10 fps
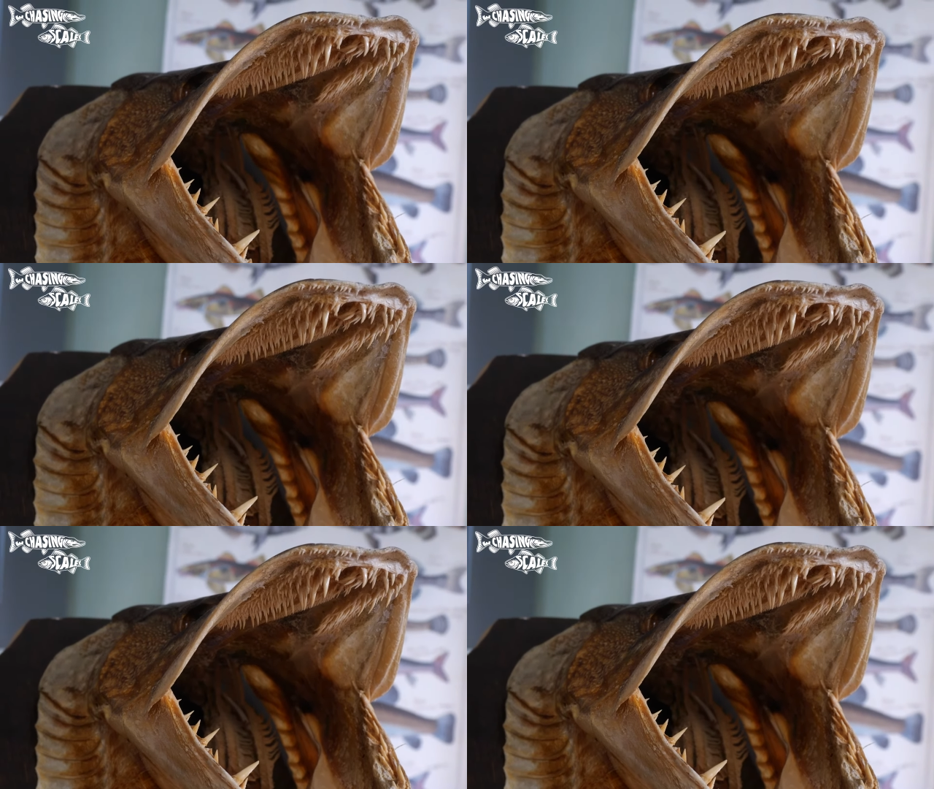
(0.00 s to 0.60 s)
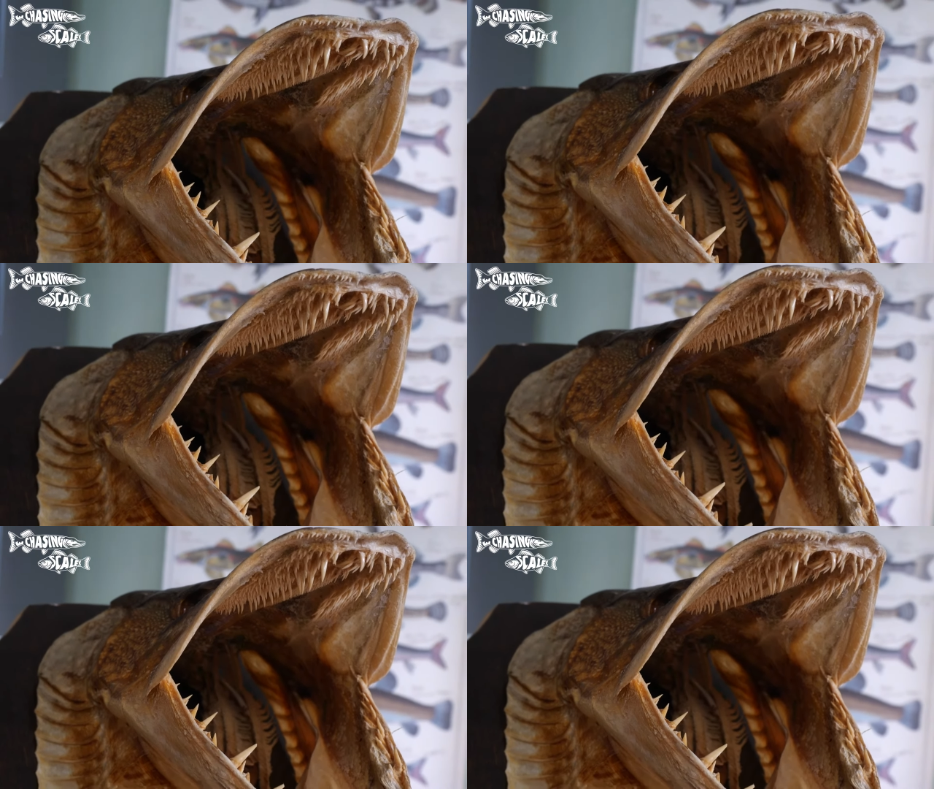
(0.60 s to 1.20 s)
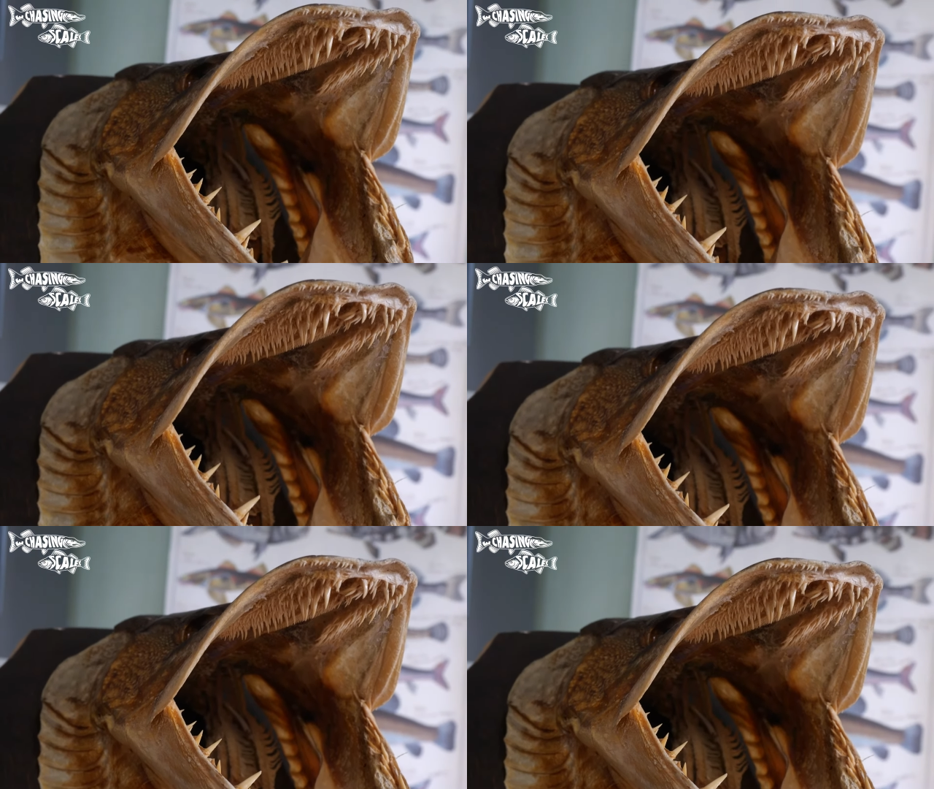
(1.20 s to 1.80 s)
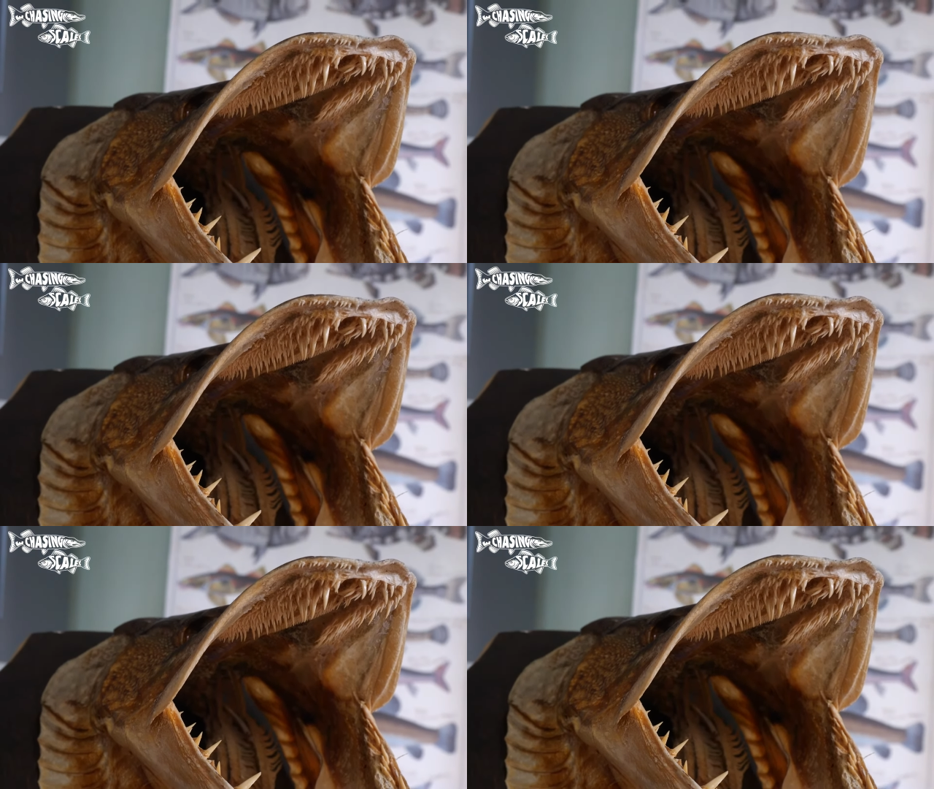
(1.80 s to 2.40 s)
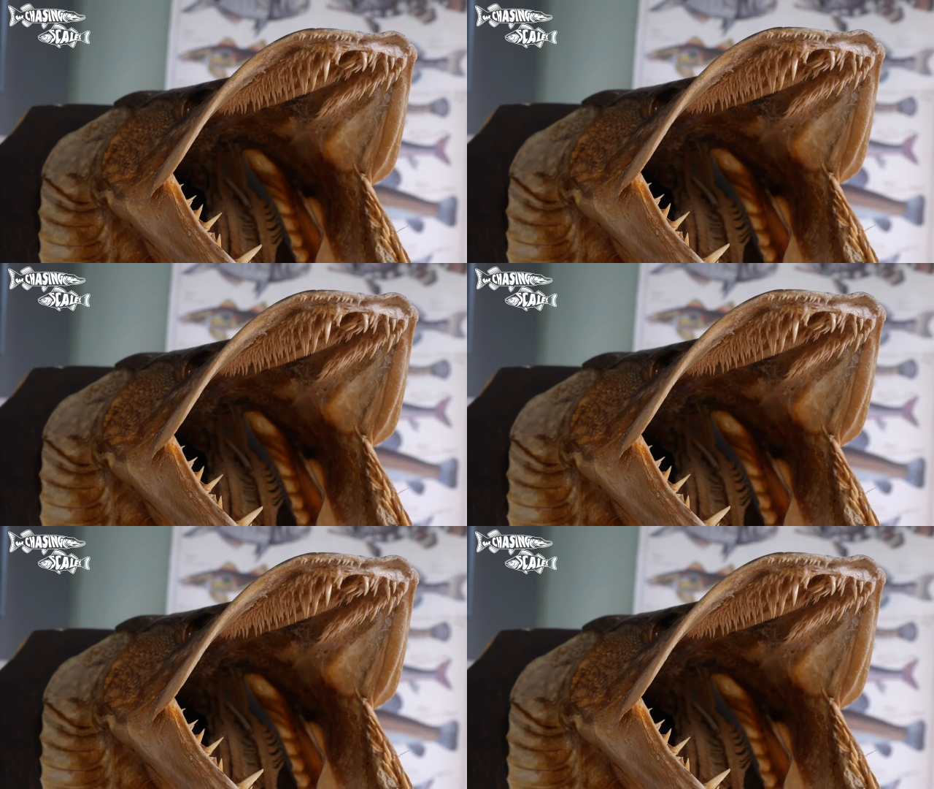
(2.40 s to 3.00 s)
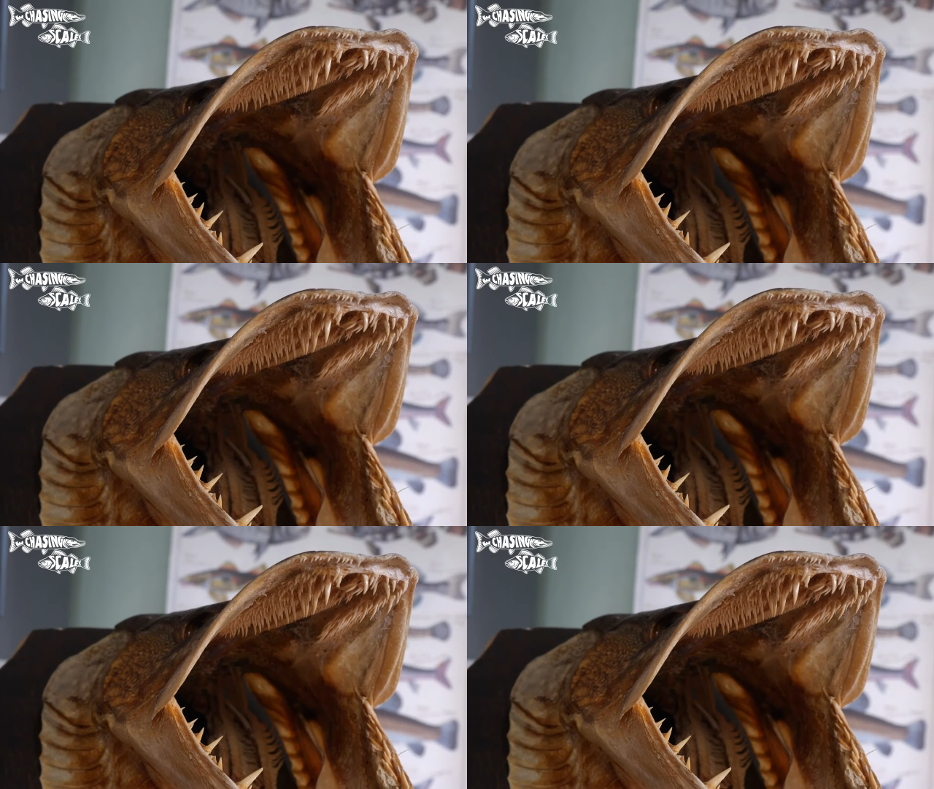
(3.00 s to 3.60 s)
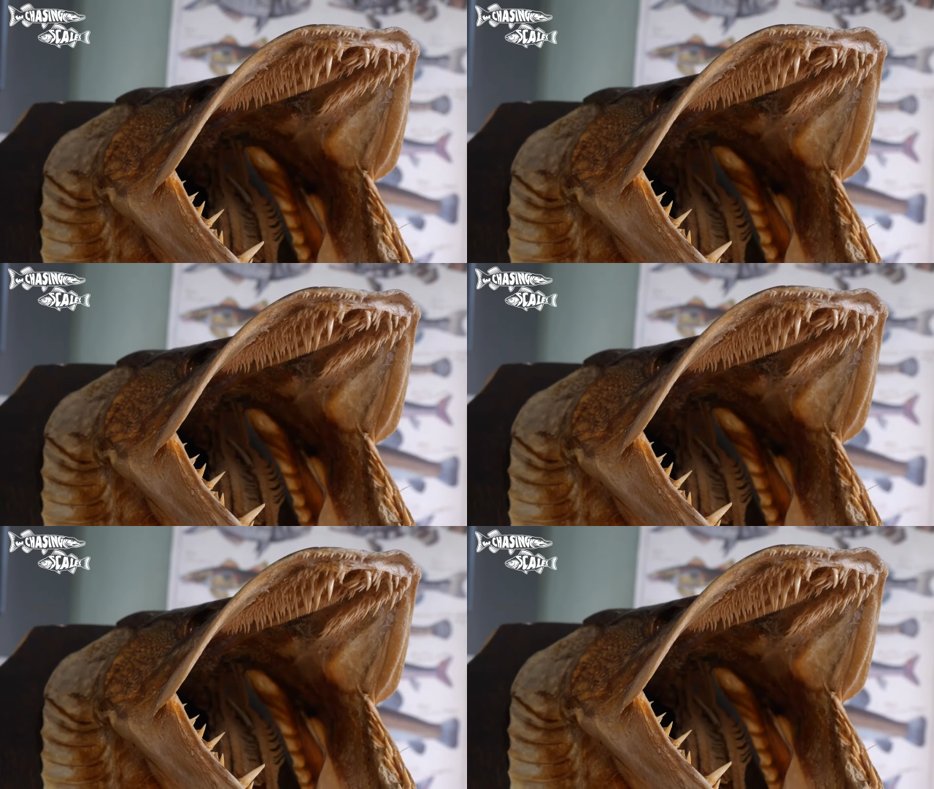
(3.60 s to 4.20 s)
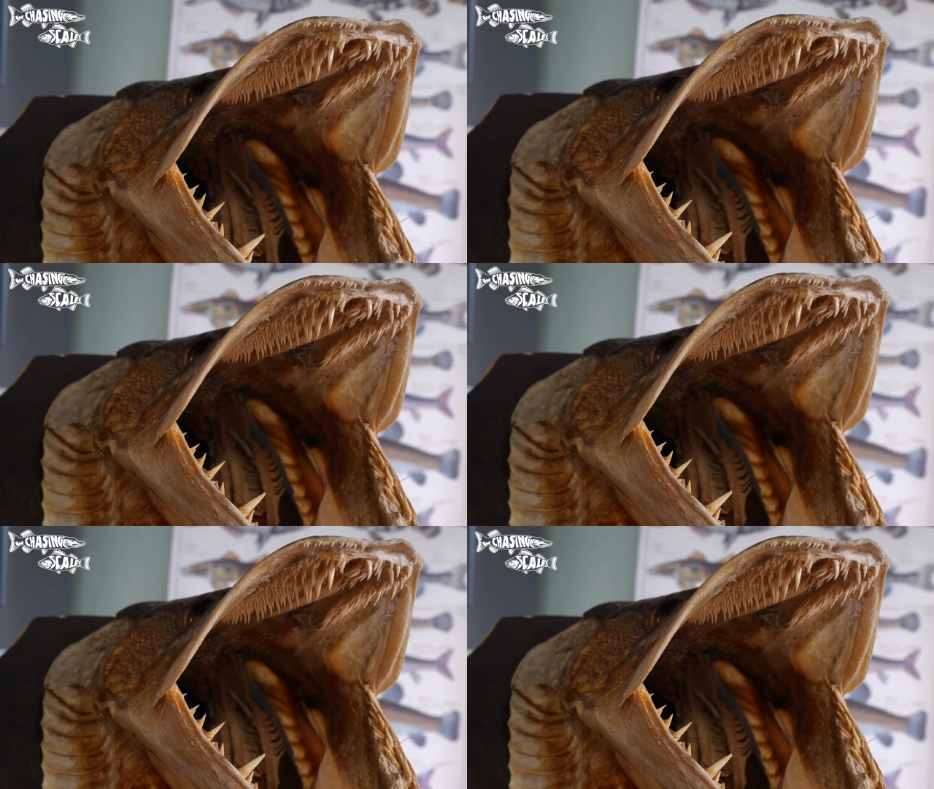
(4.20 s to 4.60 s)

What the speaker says: Nobody's mouth can be seen.